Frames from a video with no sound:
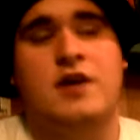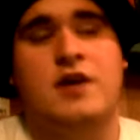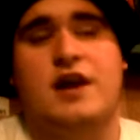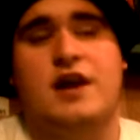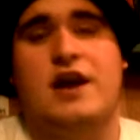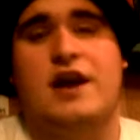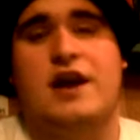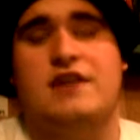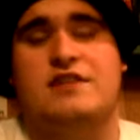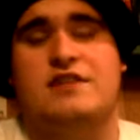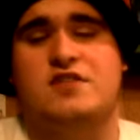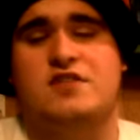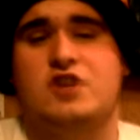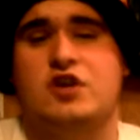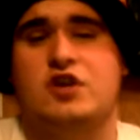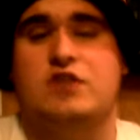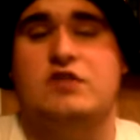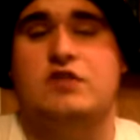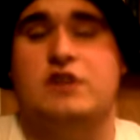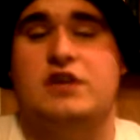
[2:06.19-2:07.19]
and I just
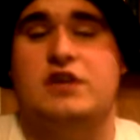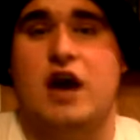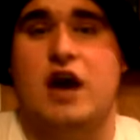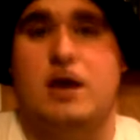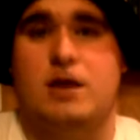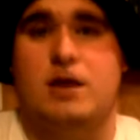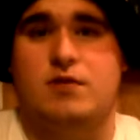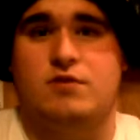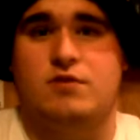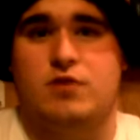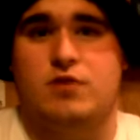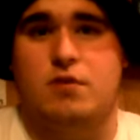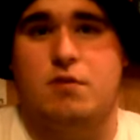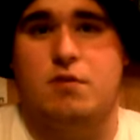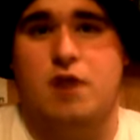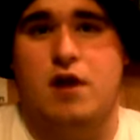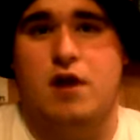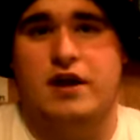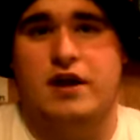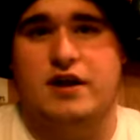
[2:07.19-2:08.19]
currently caught up to where the
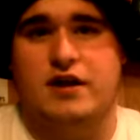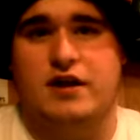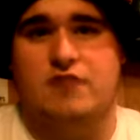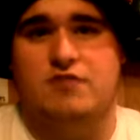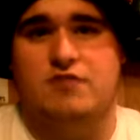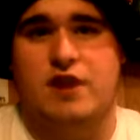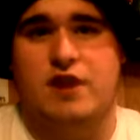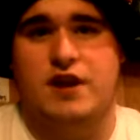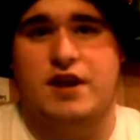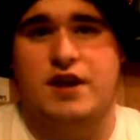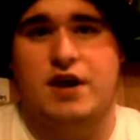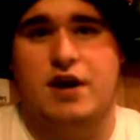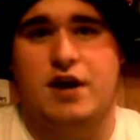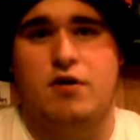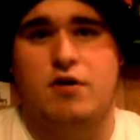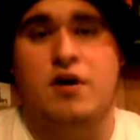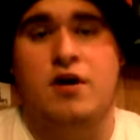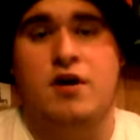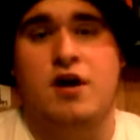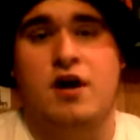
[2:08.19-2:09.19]
manga is right now,